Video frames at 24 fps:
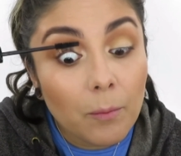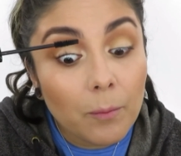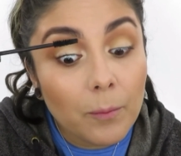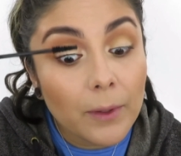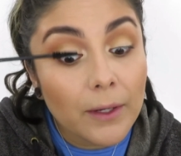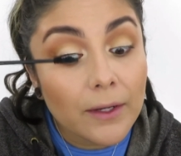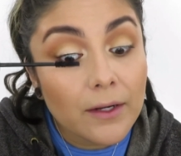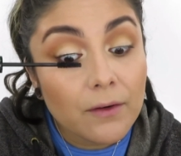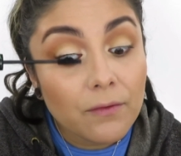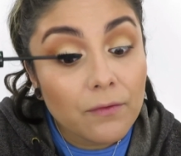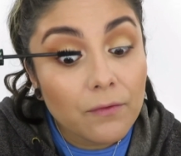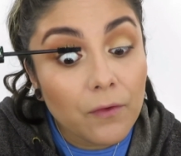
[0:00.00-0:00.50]

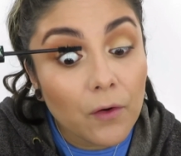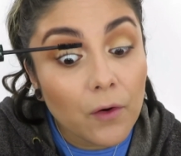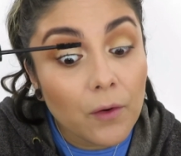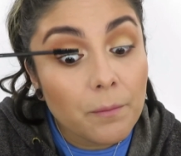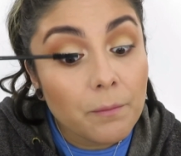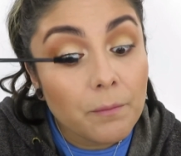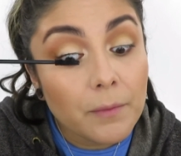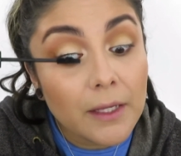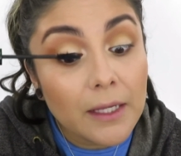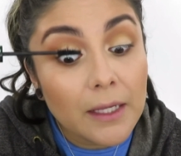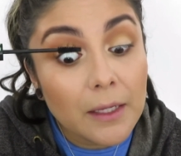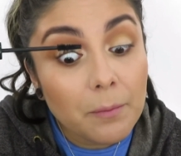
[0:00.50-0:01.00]
But for
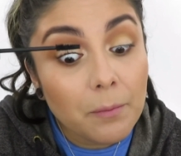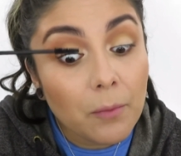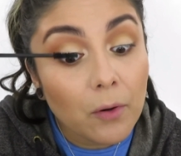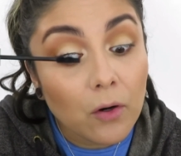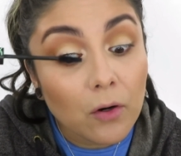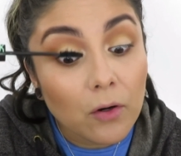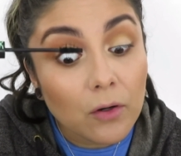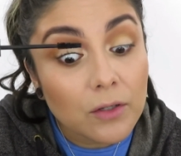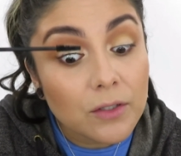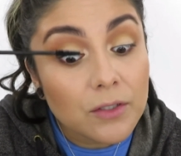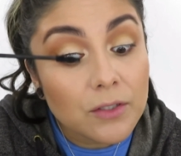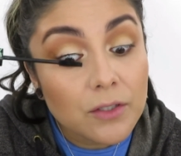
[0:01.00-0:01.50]
me
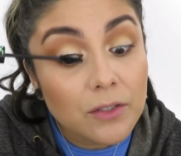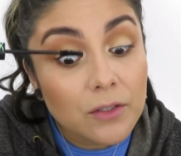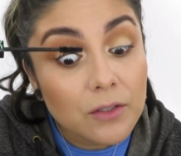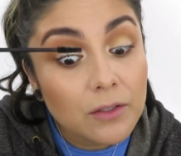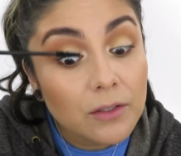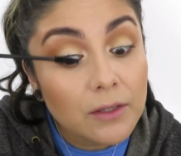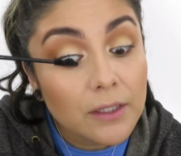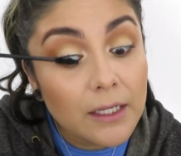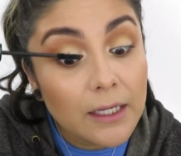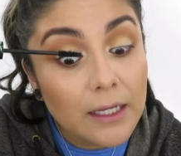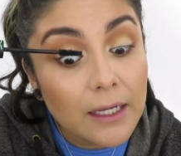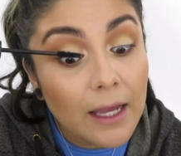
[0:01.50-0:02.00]

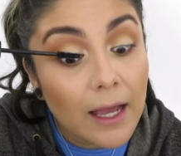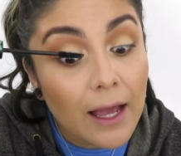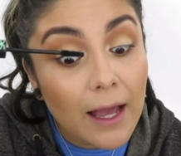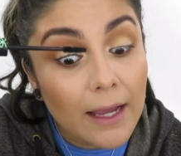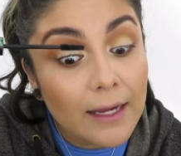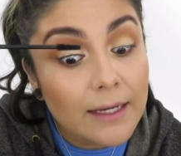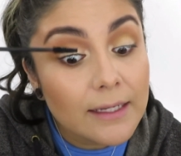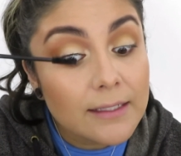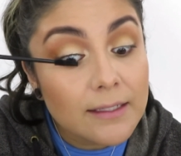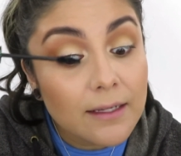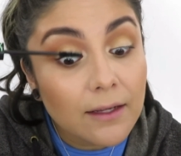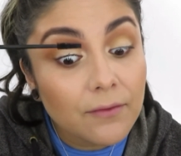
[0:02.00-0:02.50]
personally,
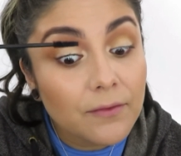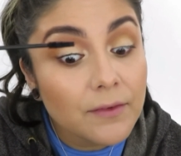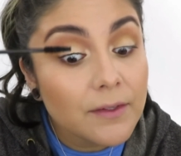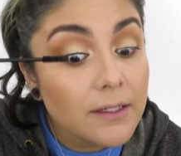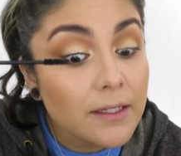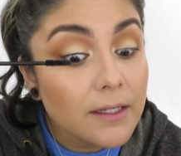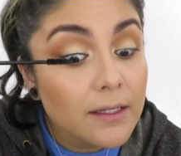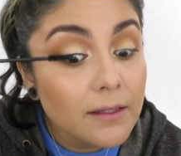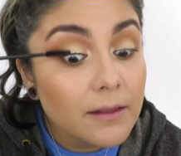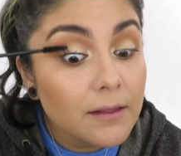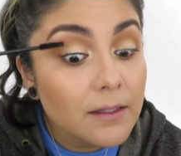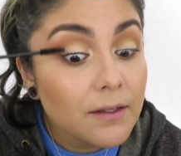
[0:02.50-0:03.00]
I
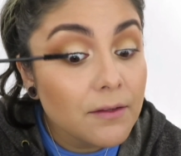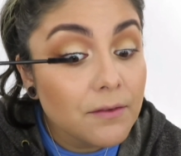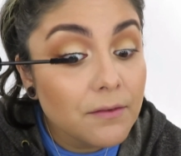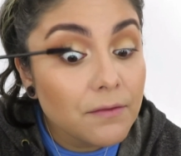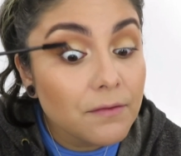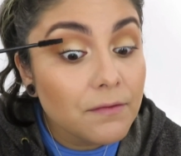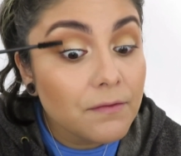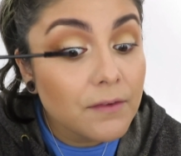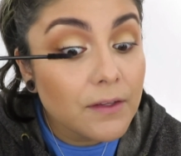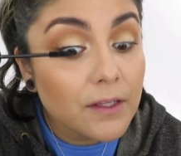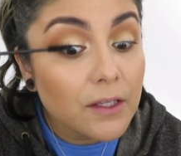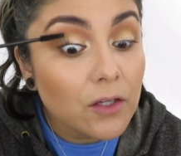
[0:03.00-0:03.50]
definitely
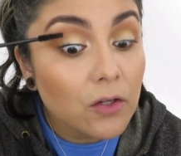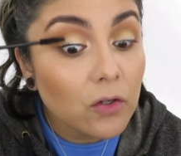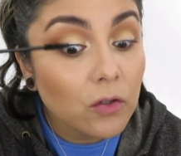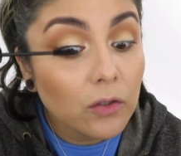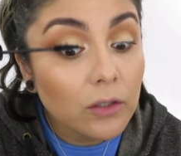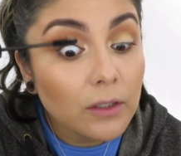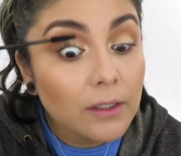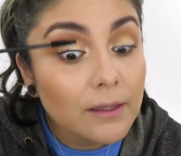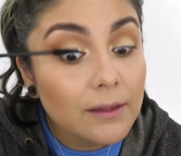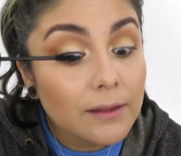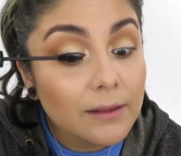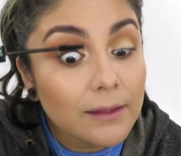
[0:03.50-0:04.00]

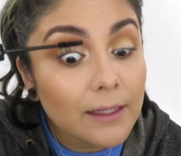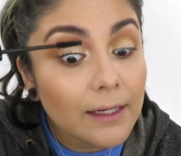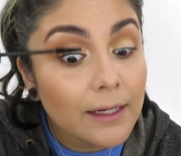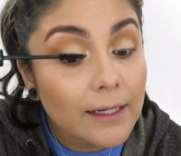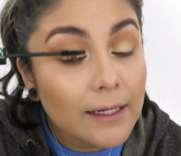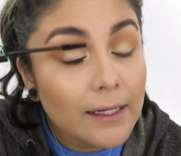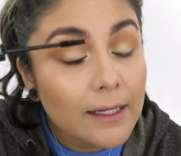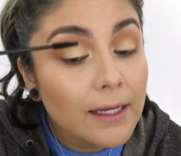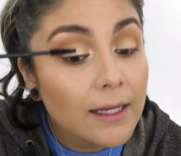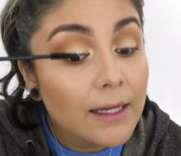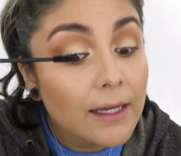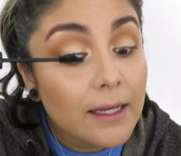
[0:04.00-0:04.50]
feel
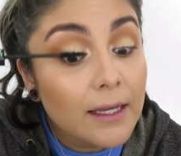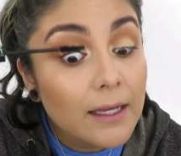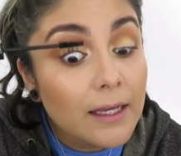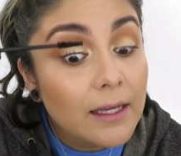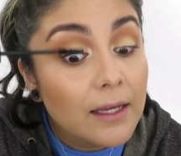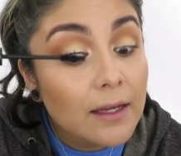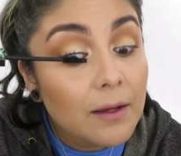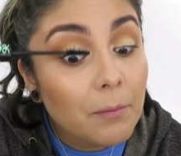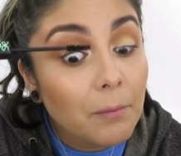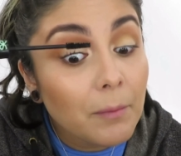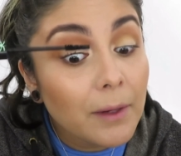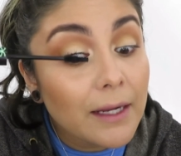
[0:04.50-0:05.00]
like
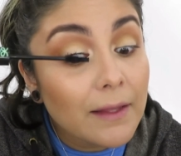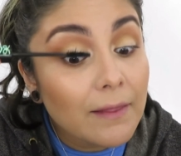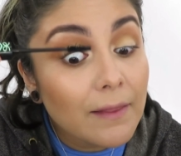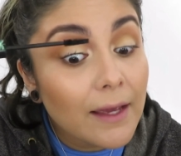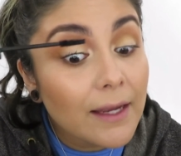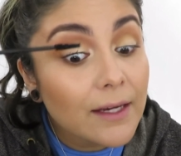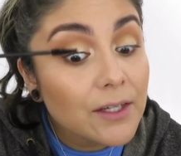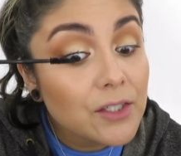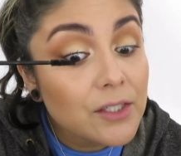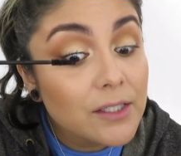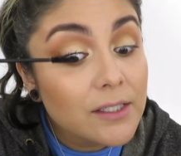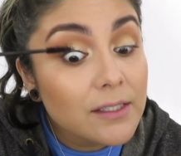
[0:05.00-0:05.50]
my
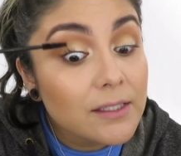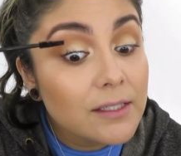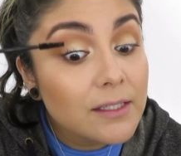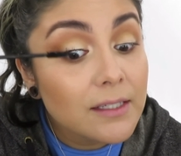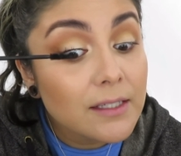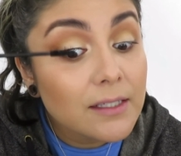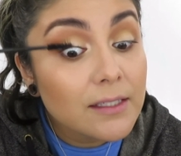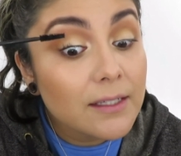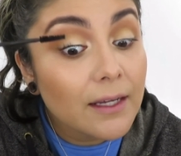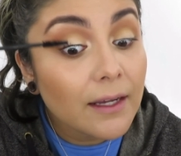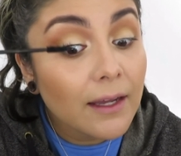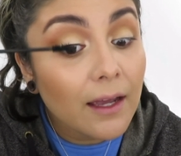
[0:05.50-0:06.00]
lashes
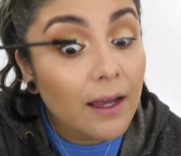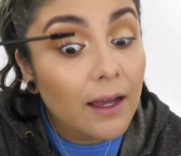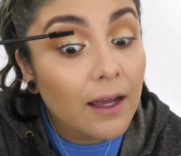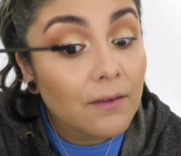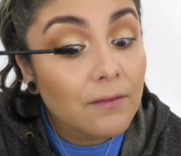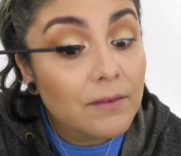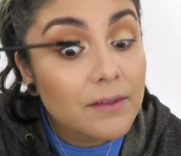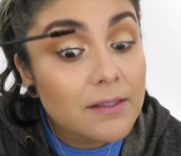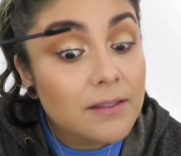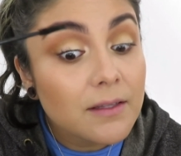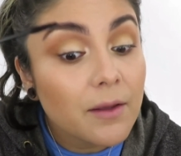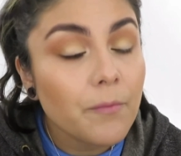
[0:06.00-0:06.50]
need to
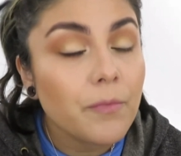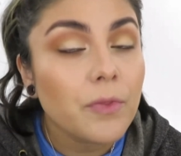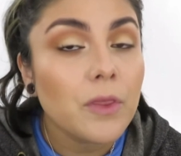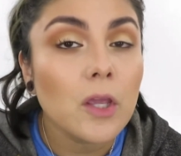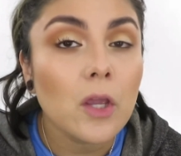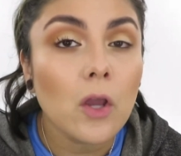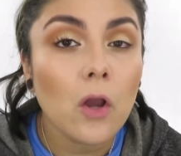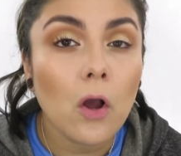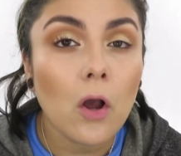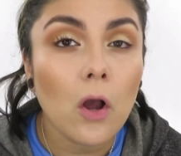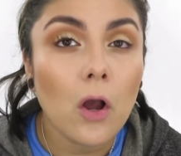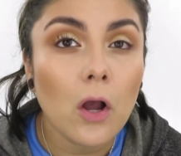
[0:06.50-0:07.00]
have
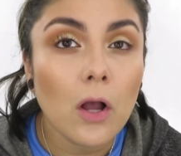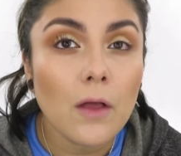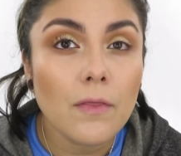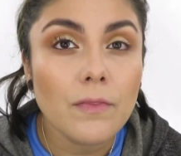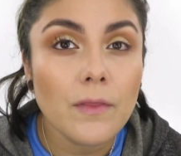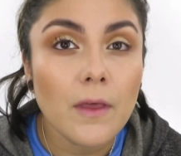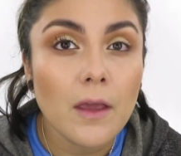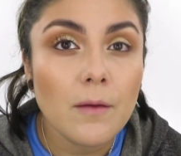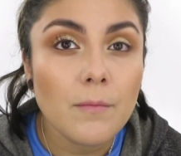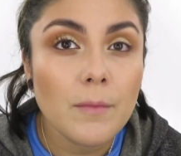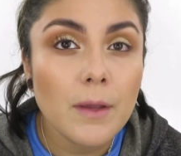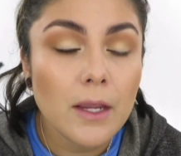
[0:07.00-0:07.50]
something
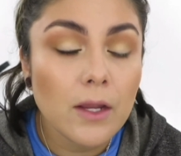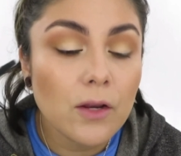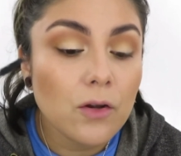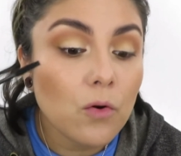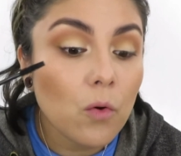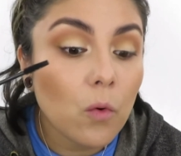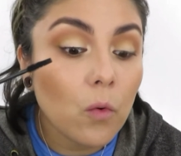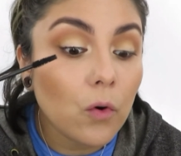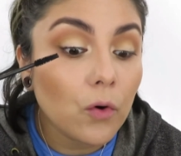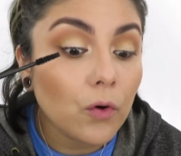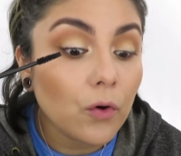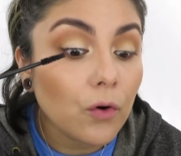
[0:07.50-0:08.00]
on them
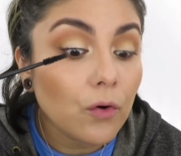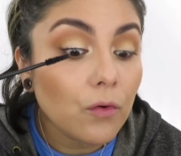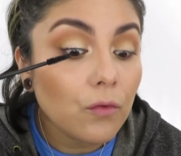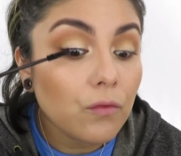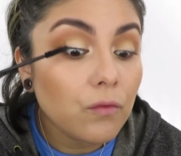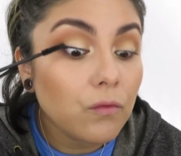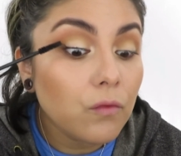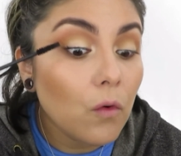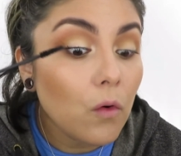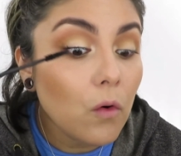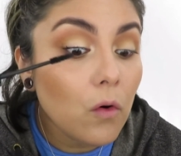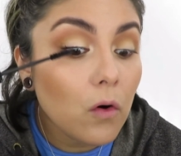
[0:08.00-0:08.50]
in order
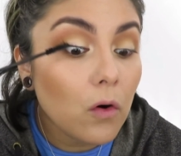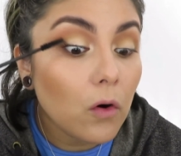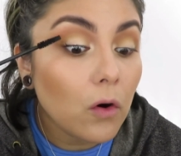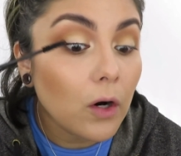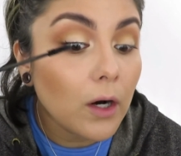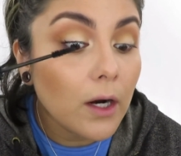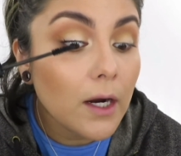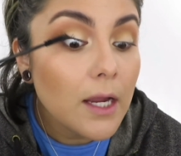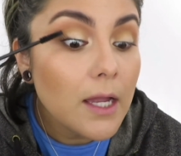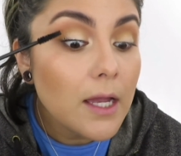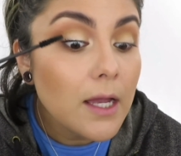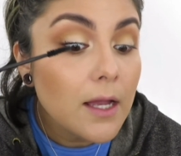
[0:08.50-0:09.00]

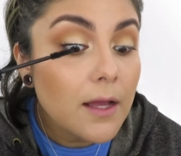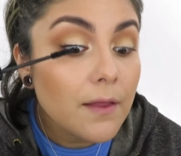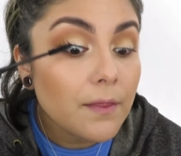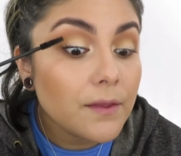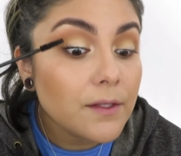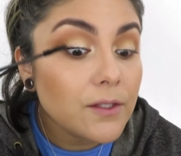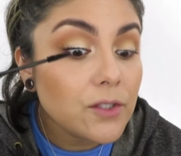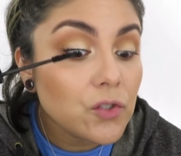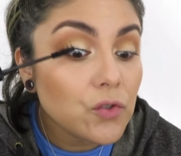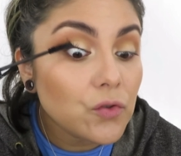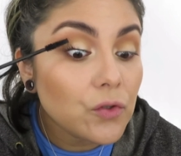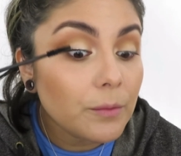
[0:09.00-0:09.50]
for
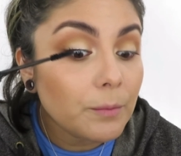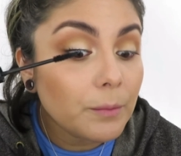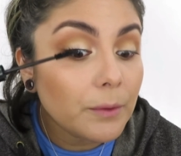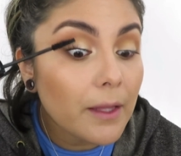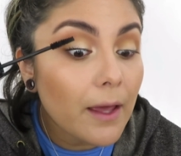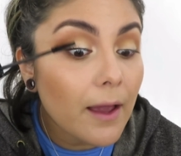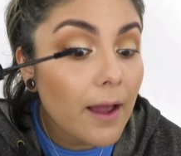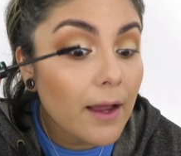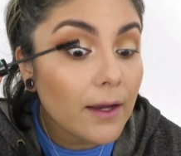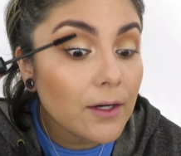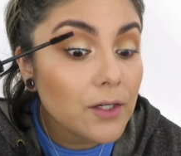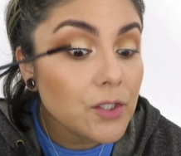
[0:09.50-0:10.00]
the strip
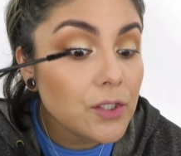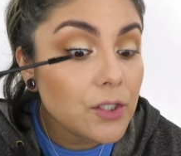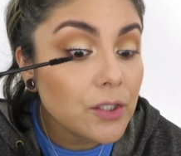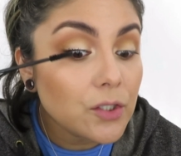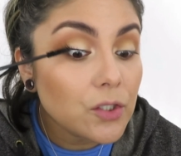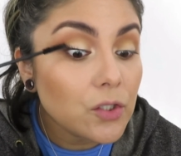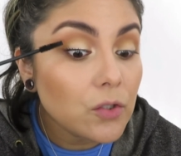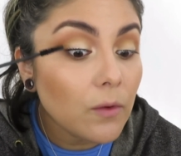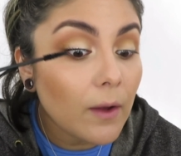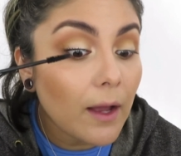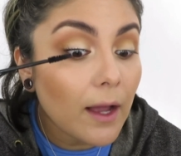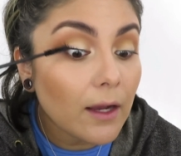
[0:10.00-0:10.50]
lash
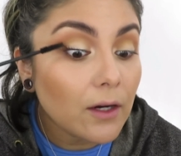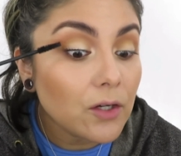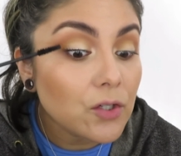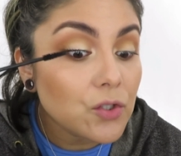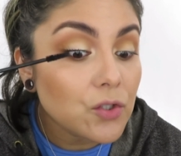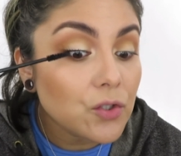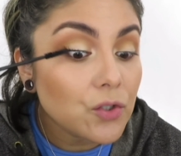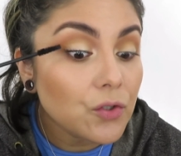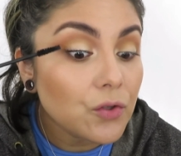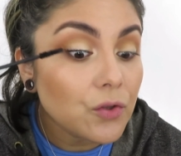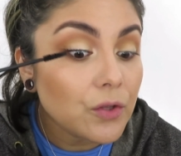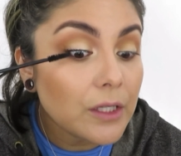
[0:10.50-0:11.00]
to
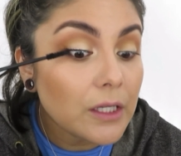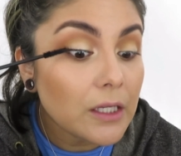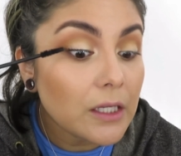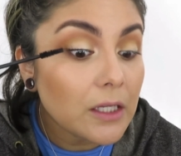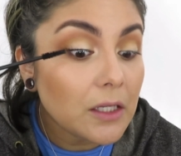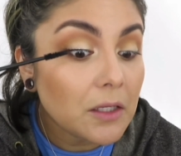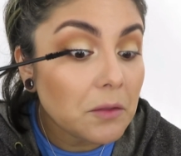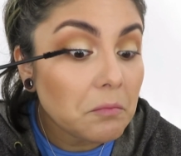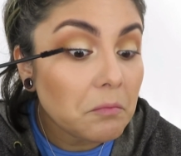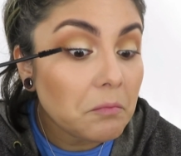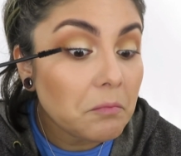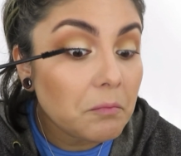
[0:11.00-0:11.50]

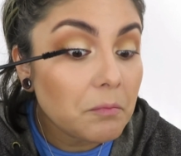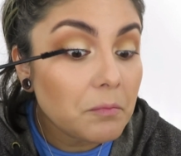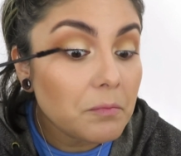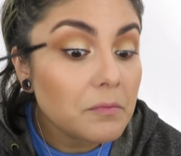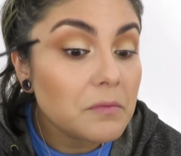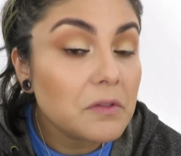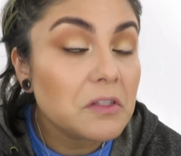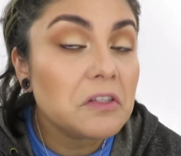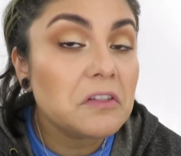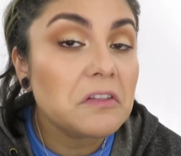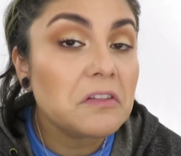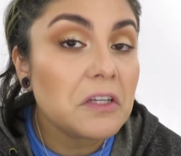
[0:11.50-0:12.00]
actually
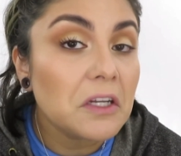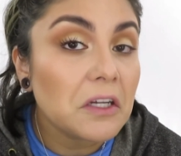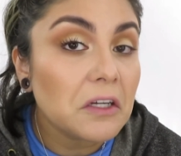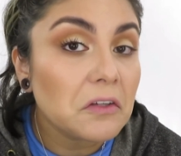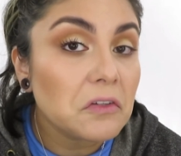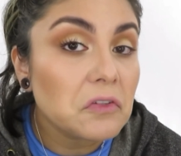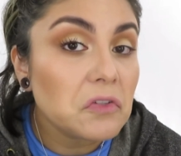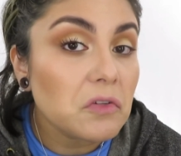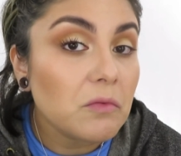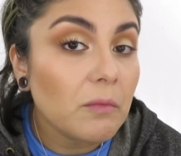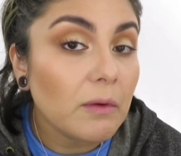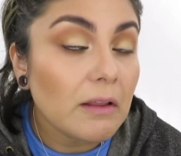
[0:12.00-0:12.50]

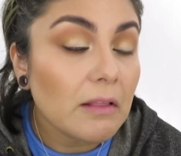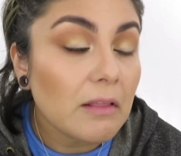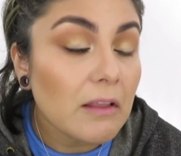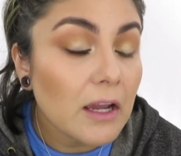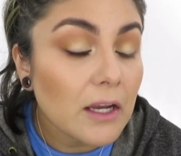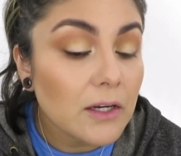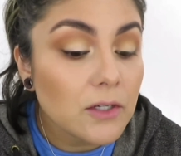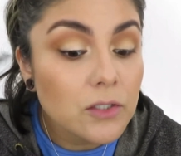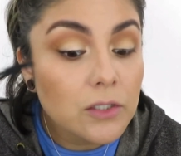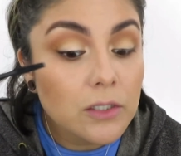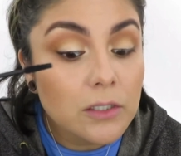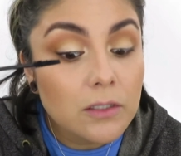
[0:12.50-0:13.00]
stick to my
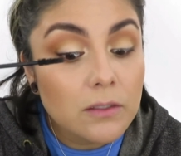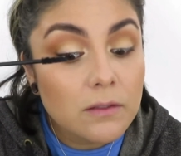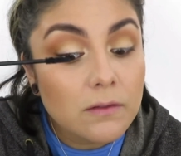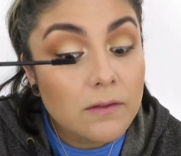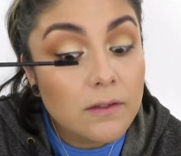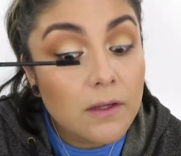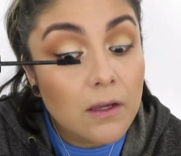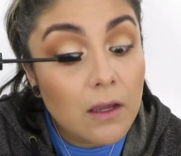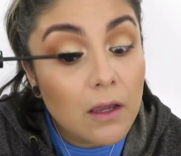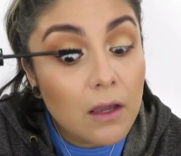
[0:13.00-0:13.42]
lashes.